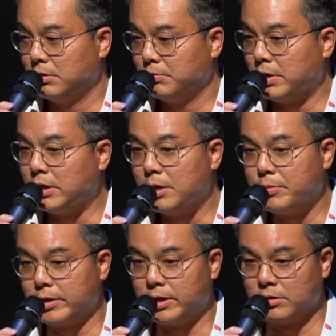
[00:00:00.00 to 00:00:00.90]
My
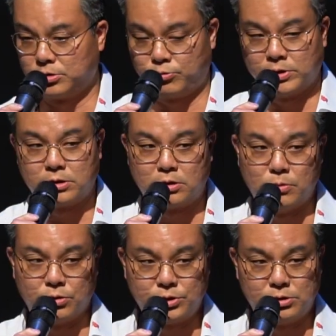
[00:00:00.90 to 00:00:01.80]
neighbor hears what's the
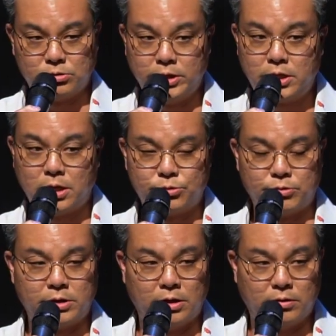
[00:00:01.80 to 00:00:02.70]
commotion, so he comes
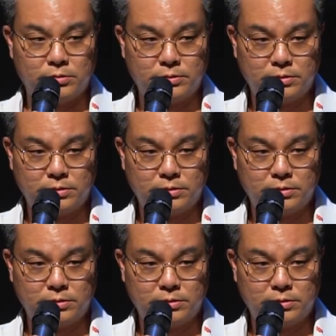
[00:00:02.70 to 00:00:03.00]
running out.